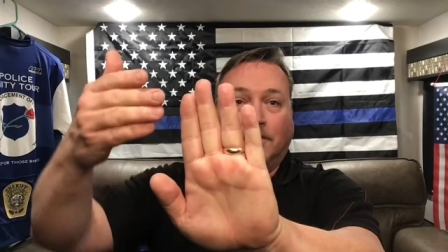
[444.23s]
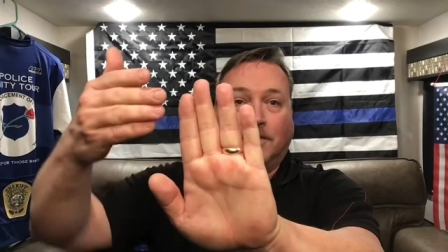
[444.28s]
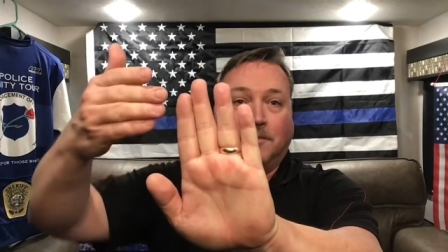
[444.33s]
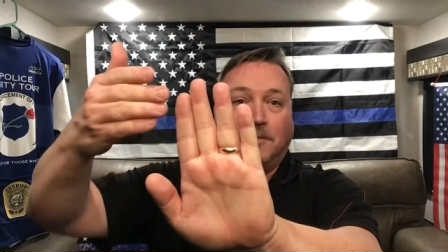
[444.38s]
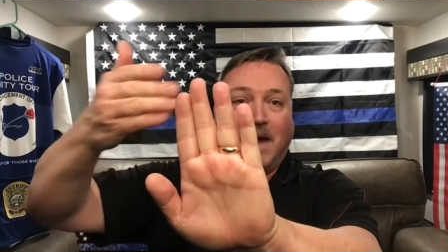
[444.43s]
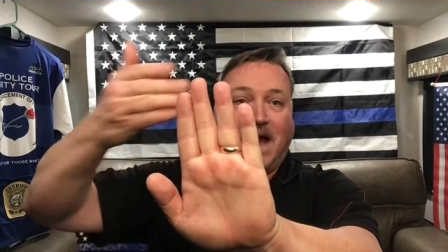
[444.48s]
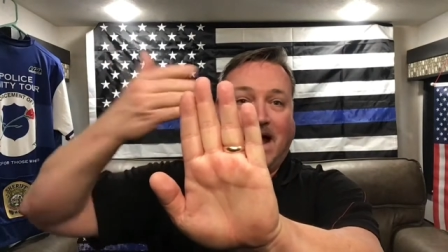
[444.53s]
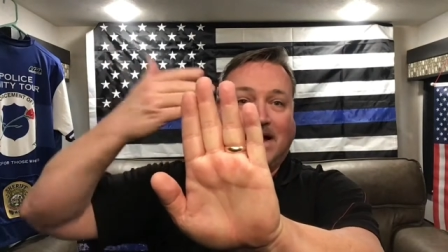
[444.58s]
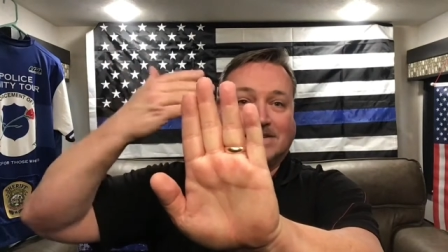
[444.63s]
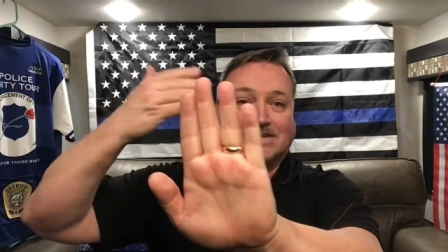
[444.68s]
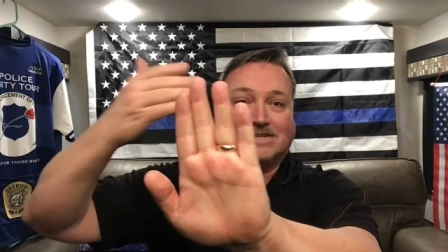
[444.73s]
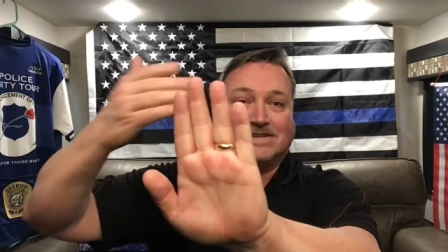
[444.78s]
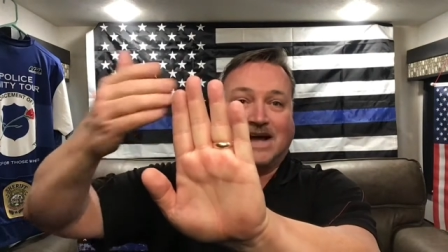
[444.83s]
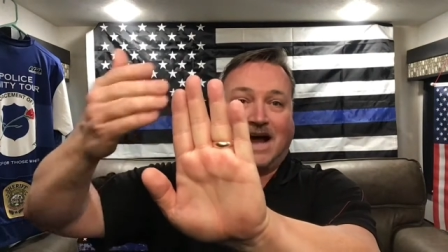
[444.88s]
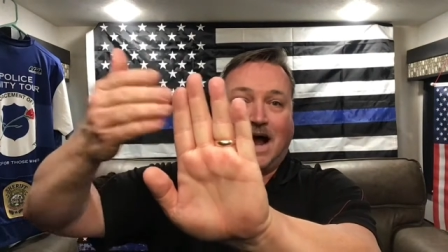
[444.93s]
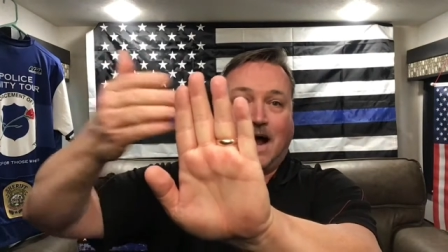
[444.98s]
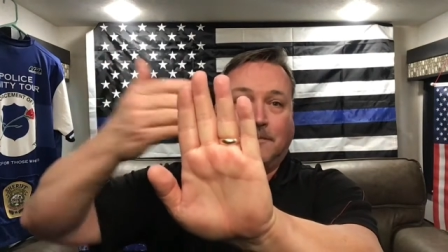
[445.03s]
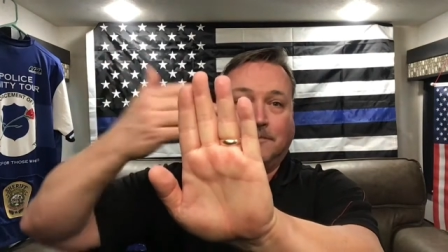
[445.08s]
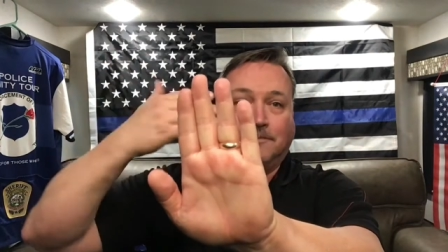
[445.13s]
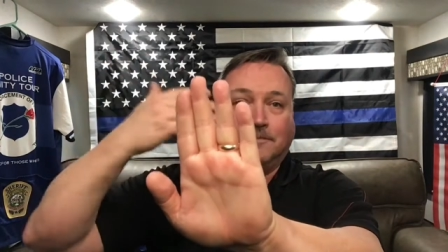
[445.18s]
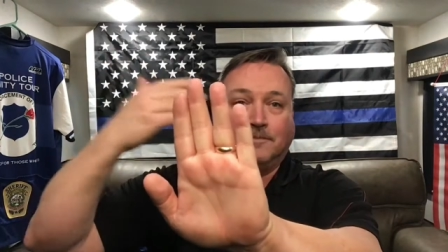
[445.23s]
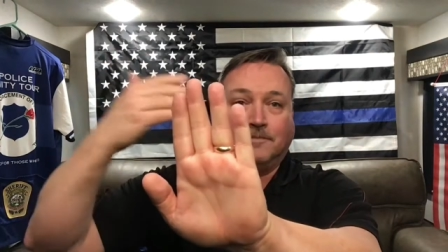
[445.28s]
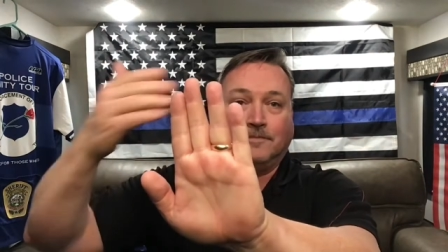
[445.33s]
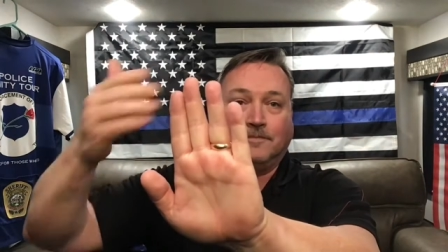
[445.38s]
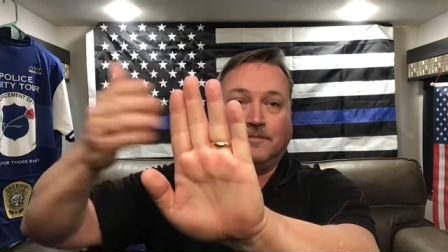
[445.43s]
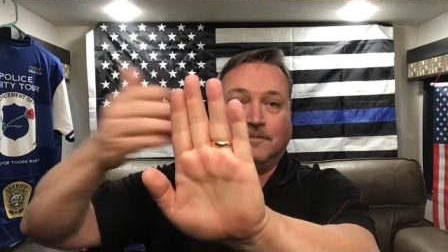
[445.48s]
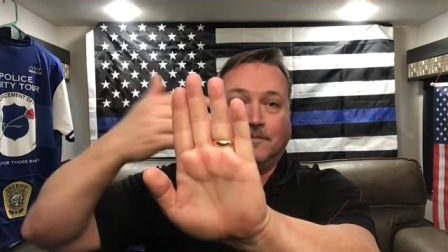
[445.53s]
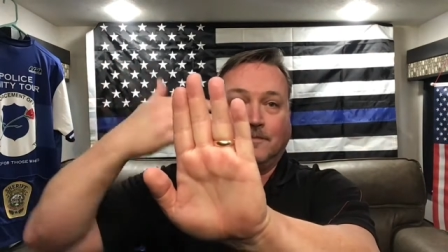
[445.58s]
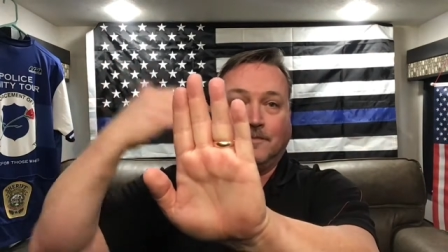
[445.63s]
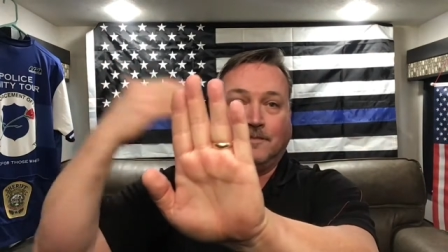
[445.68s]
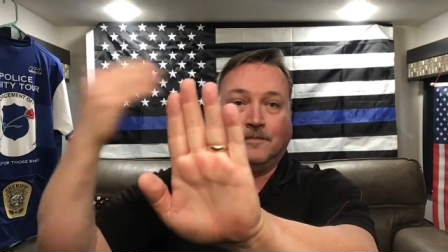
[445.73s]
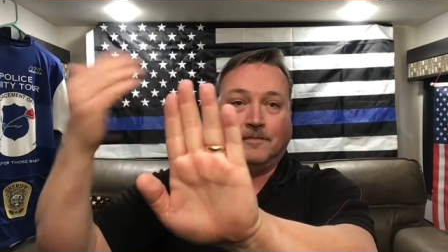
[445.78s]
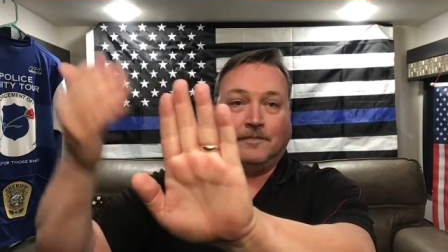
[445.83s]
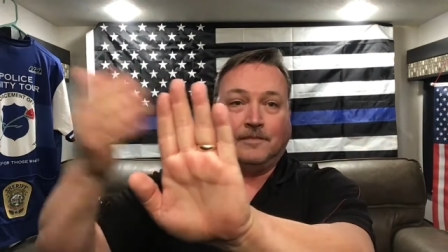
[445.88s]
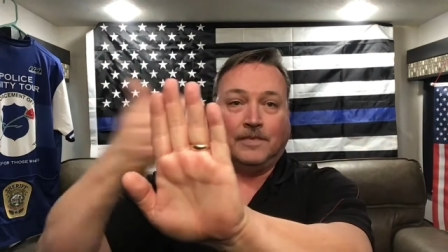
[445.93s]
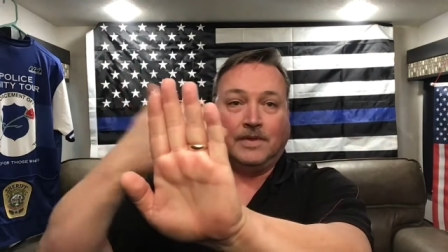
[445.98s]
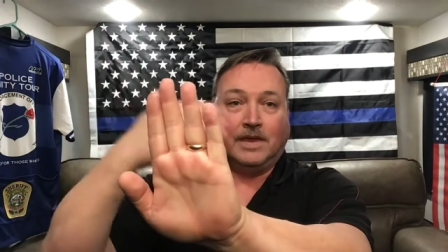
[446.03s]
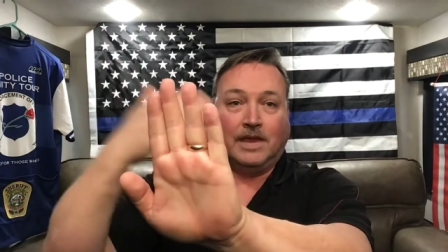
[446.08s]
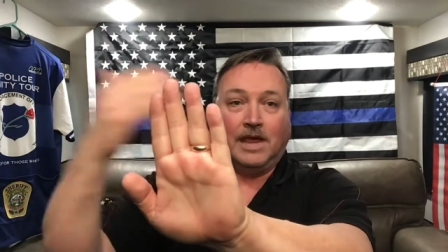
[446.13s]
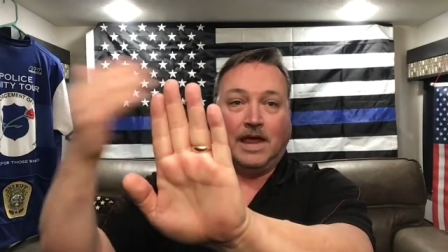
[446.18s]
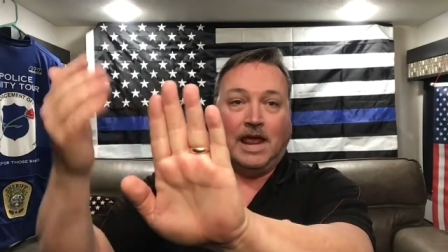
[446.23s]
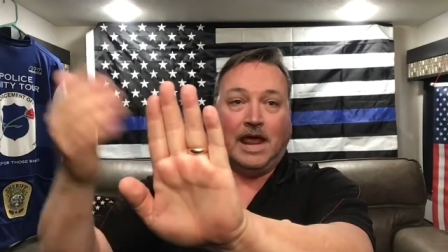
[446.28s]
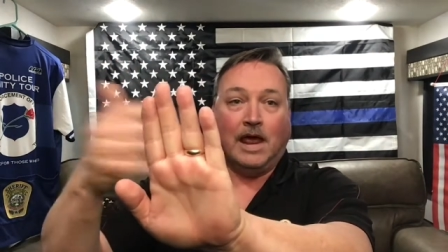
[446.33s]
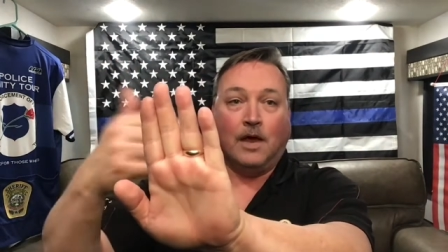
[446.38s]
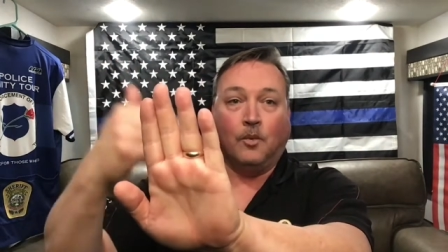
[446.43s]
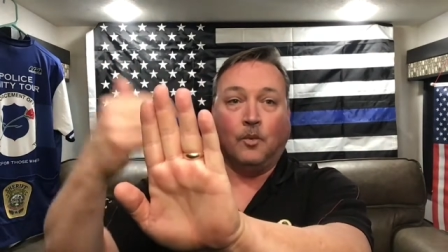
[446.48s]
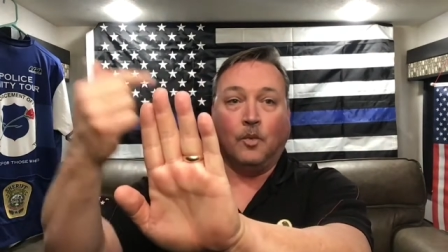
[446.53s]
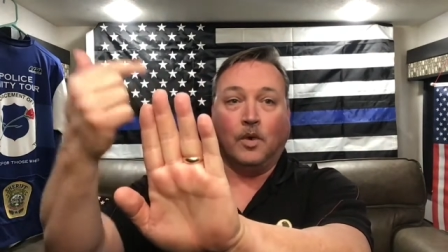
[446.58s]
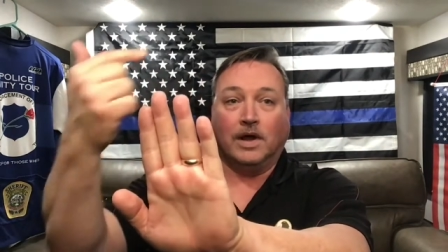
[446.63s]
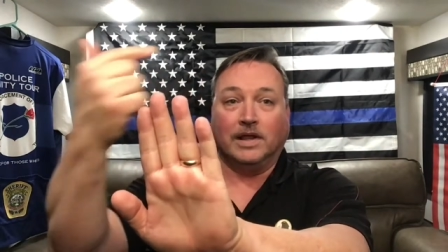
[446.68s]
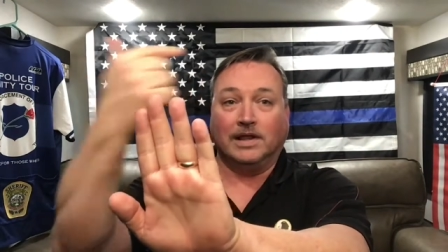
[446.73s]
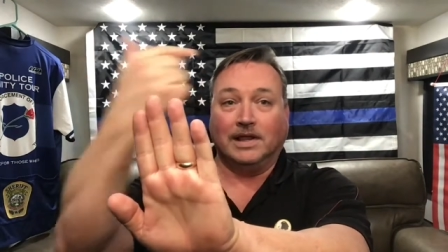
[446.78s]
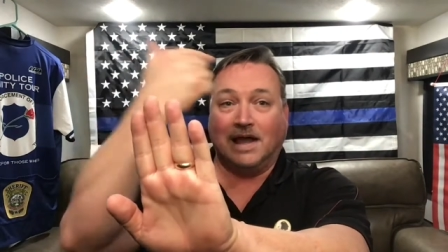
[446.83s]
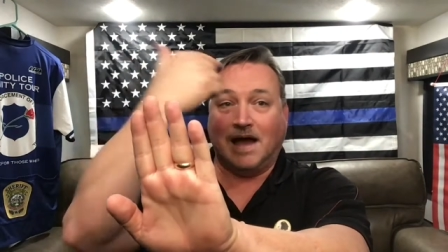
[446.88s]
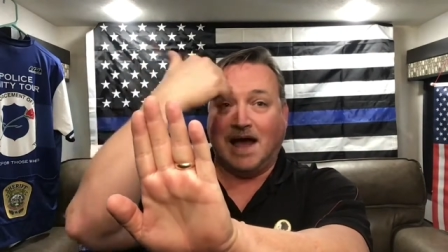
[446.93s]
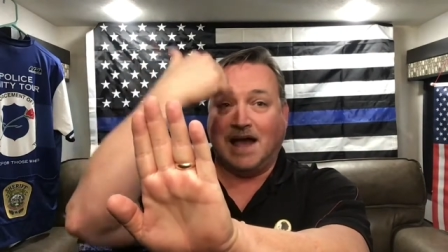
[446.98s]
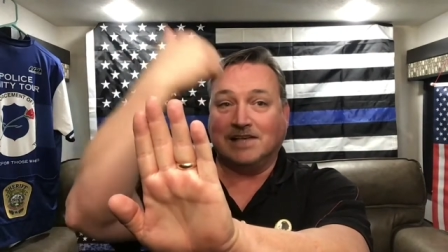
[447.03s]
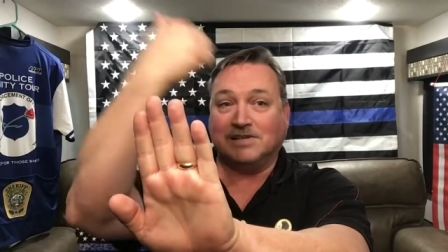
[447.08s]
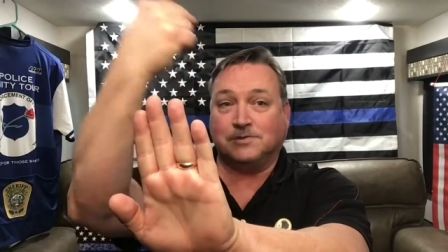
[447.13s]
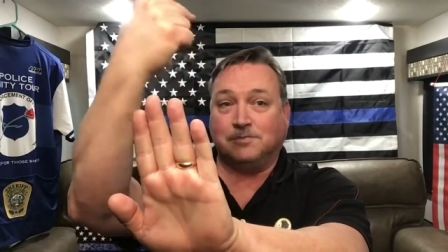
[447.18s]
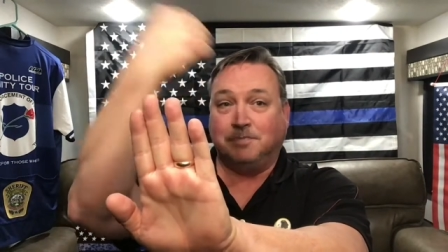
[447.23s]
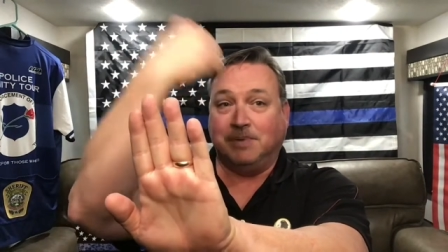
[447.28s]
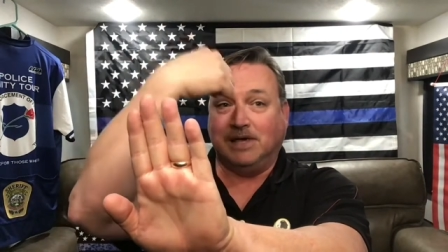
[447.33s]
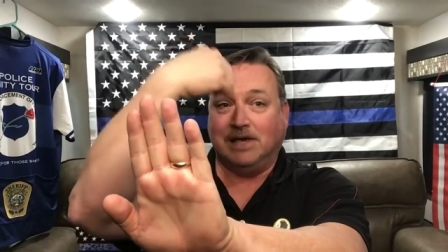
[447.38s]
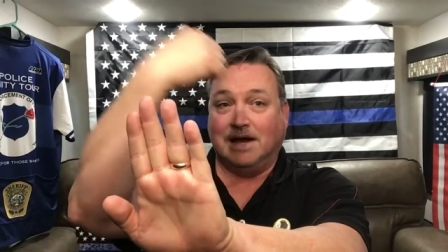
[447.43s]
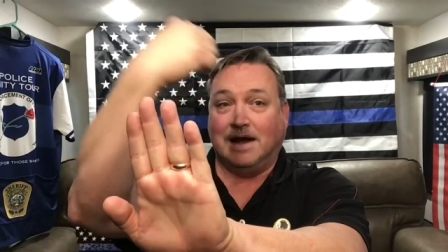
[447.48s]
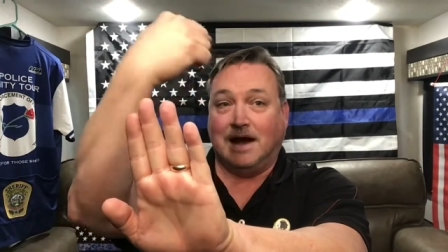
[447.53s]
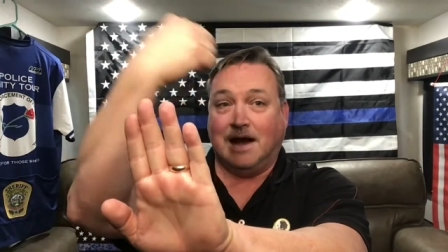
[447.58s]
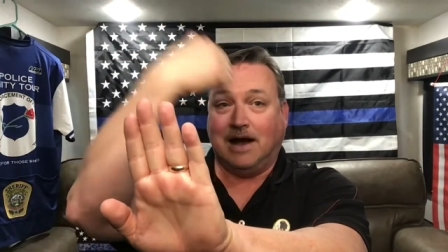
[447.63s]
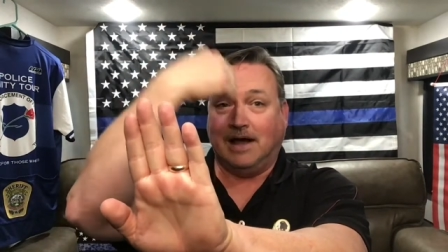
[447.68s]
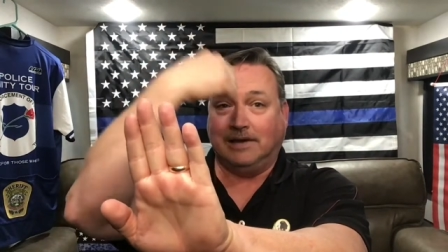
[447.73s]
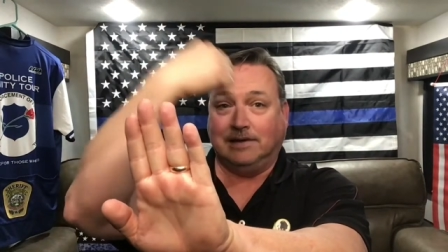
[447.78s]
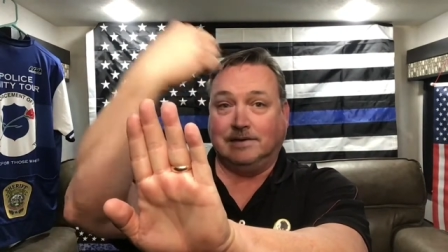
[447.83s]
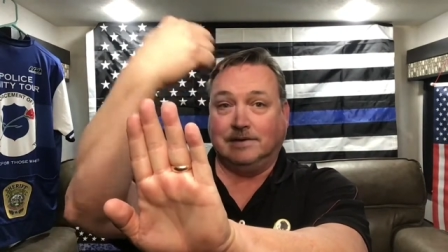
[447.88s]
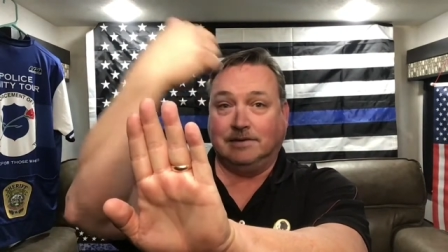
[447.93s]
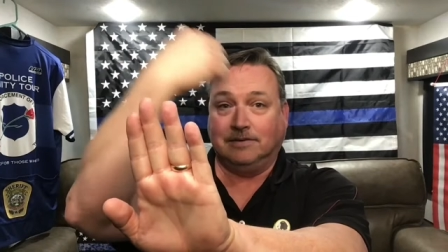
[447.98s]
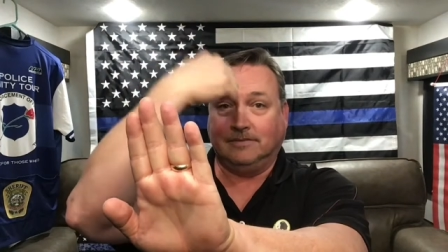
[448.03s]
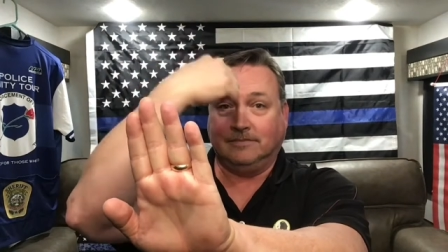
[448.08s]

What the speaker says: backstop, and what lies beyond.